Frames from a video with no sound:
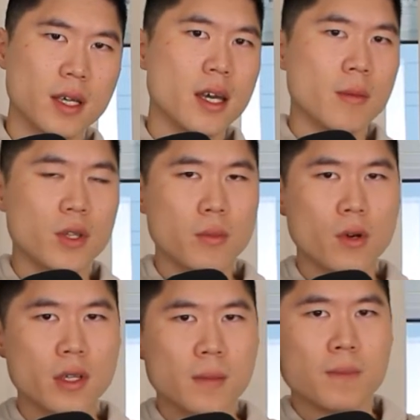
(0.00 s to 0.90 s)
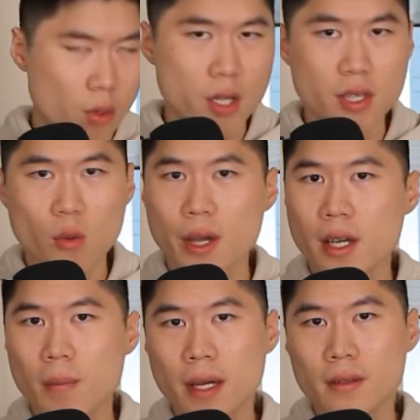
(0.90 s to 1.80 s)
a.m. in the morning, whereas I wake
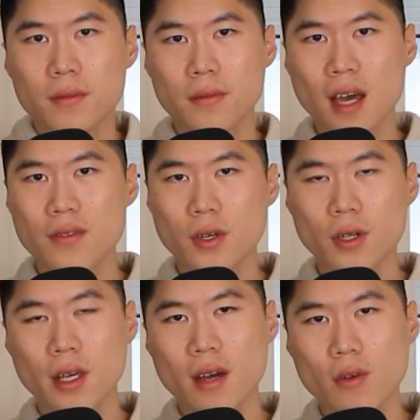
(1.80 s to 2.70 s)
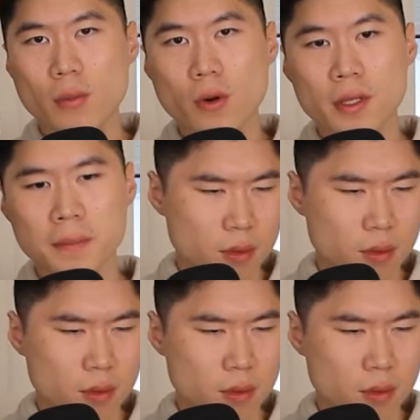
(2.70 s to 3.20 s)
up at 5:30 every morning.